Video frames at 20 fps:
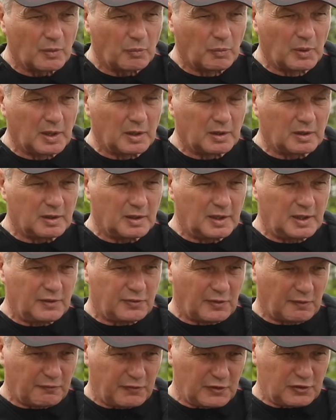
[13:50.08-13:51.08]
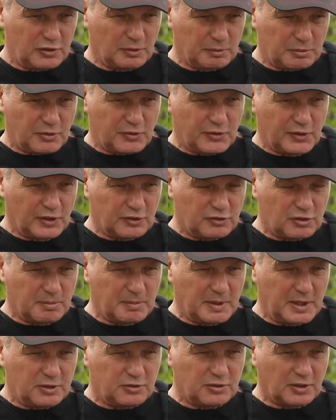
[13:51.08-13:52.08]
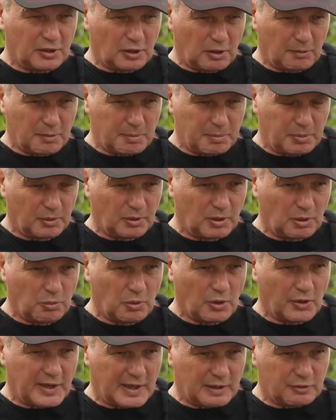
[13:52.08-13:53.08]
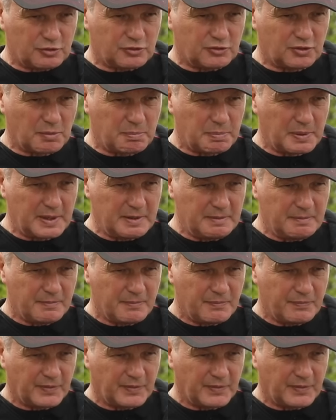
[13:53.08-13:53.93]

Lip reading: Well, if I'm fishing up to 30 metres, I normally put a 1 ounce tip in.